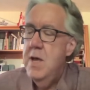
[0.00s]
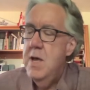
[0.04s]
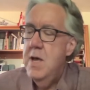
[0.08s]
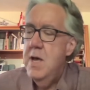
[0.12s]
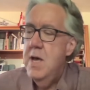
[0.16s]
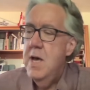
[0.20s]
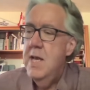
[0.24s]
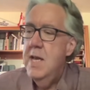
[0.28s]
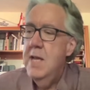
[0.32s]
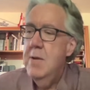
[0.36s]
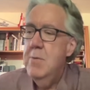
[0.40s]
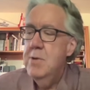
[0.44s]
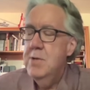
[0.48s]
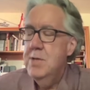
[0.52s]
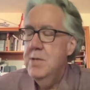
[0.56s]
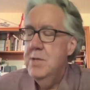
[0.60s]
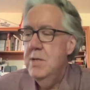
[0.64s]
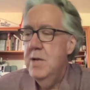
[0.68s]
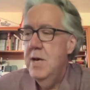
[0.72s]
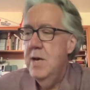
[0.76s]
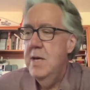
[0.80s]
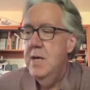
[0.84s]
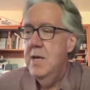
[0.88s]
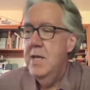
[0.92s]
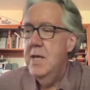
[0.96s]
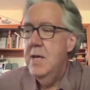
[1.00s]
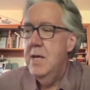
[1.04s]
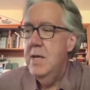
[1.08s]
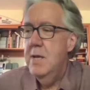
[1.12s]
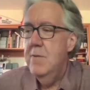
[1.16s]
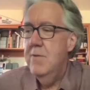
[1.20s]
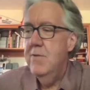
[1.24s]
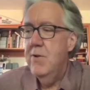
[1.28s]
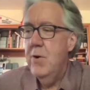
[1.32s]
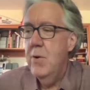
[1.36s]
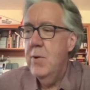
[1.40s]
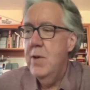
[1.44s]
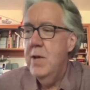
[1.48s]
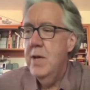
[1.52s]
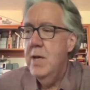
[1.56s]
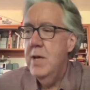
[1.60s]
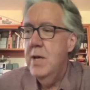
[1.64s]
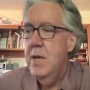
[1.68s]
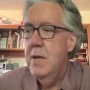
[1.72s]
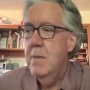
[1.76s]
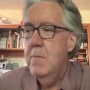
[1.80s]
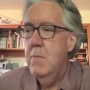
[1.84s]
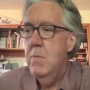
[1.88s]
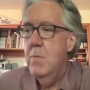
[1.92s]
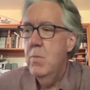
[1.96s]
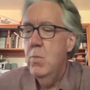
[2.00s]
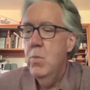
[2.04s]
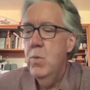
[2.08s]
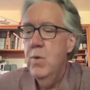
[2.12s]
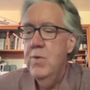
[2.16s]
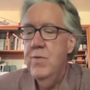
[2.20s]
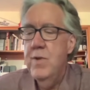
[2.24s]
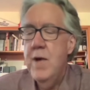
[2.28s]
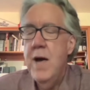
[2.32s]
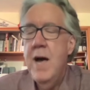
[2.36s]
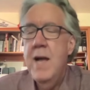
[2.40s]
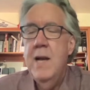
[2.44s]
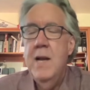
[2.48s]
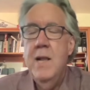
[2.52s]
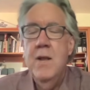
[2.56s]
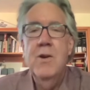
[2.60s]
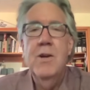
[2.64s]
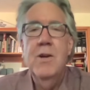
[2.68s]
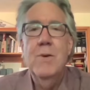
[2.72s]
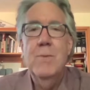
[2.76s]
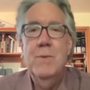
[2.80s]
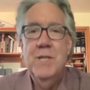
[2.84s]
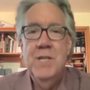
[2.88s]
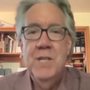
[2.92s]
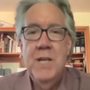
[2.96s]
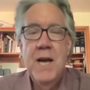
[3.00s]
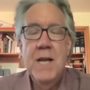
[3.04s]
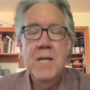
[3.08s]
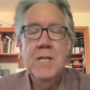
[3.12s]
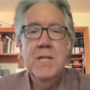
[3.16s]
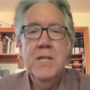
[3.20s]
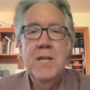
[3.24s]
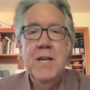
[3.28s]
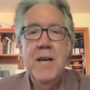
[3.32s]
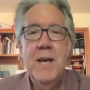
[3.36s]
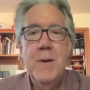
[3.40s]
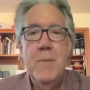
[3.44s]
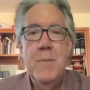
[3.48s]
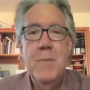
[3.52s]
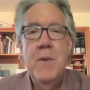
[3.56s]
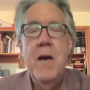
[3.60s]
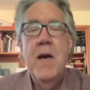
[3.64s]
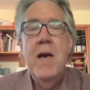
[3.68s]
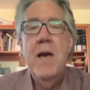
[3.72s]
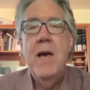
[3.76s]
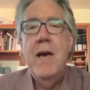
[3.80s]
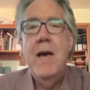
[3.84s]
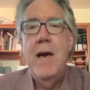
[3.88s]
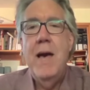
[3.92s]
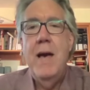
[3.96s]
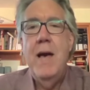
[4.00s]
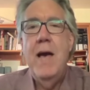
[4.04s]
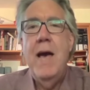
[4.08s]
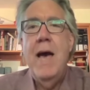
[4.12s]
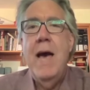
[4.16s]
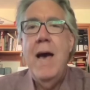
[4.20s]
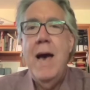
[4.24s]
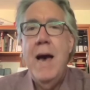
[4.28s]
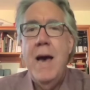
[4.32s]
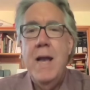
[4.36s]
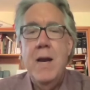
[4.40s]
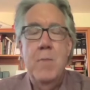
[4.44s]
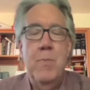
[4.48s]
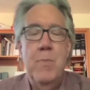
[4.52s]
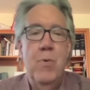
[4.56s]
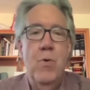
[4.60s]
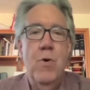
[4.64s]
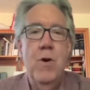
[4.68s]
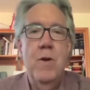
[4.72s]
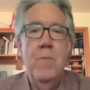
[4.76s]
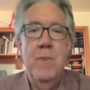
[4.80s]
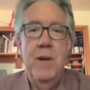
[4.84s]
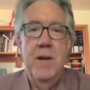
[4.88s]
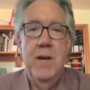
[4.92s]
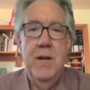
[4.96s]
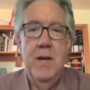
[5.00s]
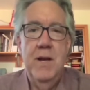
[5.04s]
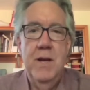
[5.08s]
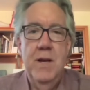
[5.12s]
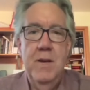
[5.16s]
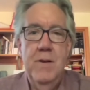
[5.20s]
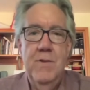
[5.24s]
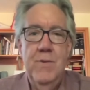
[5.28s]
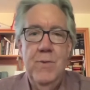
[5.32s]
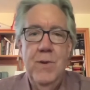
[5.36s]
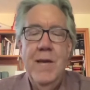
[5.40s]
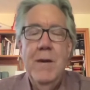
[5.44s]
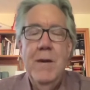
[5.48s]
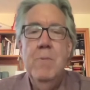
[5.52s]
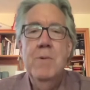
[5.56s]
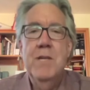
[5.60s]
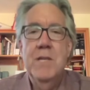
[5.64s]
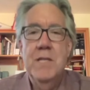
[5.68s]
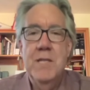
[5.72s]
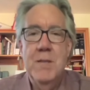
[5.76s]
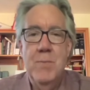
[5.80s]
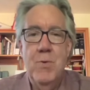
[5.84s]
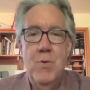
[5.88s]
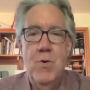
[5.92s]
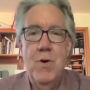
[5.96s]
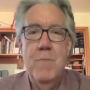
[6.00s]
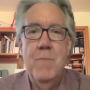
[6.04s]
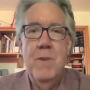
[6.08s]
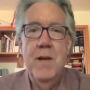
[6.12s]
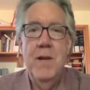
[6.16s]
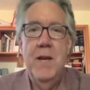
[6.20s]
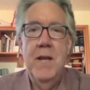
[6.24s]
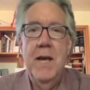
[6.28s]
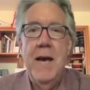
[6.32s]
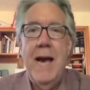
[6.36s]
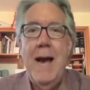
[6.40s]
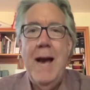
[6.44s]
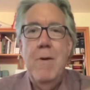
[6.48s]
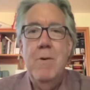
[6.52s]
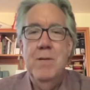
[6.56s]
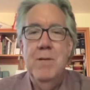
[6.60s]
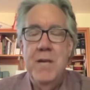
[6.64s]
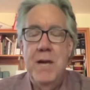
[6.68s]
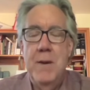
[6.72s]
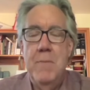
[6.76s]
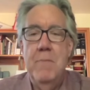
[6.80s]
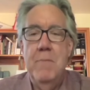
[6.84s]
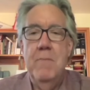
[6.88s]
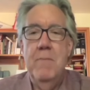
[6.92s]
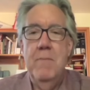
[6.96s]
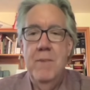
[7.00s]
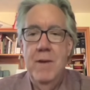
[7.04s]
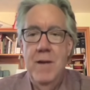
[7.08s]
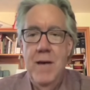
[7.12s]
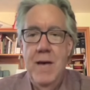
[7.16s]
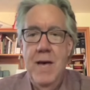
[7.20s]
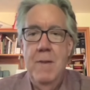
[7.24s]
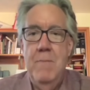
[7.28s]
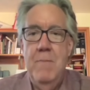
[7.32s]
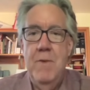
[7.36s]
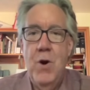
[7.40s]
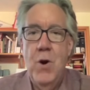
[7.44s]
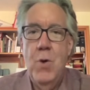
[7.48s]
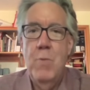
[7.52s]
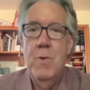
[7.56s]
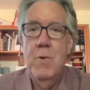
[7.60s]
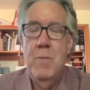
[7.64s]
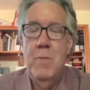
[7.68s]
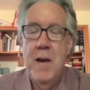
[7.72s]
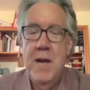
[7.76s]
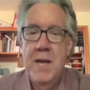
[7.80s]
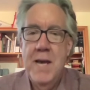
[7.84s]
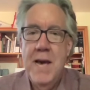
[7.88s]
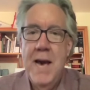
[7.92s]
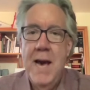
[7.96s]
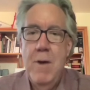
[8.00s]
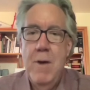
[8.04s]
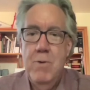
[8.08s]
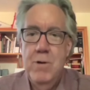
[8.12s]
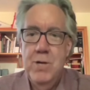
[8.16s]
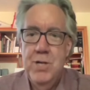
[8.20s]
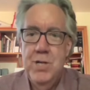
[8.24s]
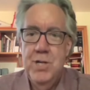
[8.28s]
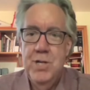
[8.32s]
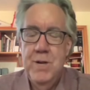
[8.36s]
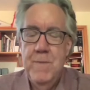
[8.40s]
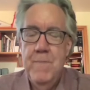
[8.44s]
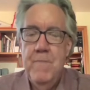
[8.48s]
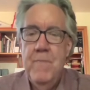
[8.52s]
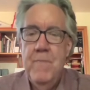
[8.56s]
So he was, I literally was texting him at a board meeting. So he was at the board meeting. I was at home on my couch.